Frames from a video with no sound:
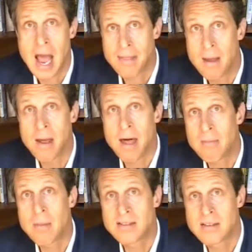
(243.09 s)
And
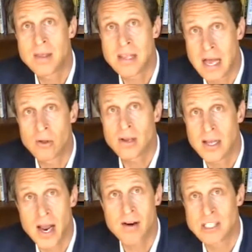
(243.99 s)
that makes them the yellow
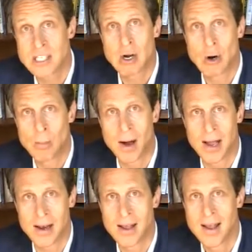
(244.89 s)
canaries in the coal mine.